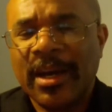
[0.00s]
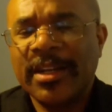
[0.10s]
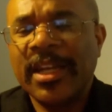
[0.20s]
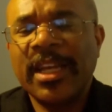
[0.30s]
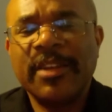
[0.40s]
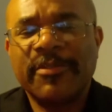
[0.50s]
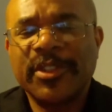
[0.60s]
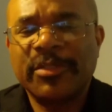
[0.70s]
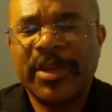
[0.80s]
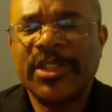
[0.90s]
a need
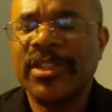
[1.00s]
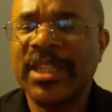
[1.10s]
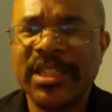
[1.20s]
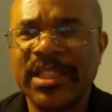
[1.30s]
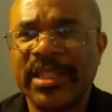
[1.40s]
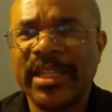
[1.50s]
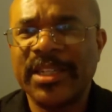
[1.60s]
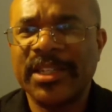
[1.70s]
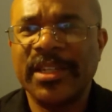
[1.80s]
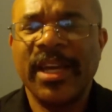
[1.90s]
for special
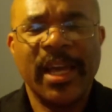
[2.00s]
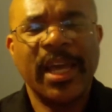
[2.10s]
legislation,